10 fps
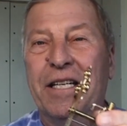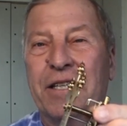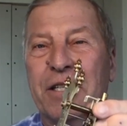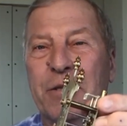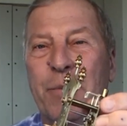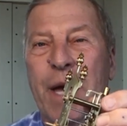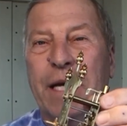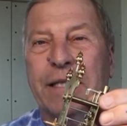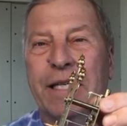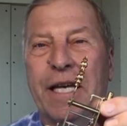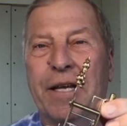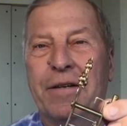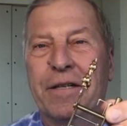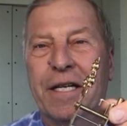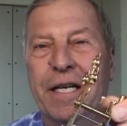get this back
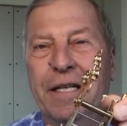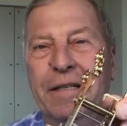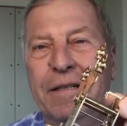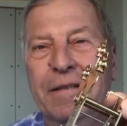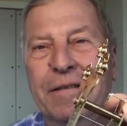together again.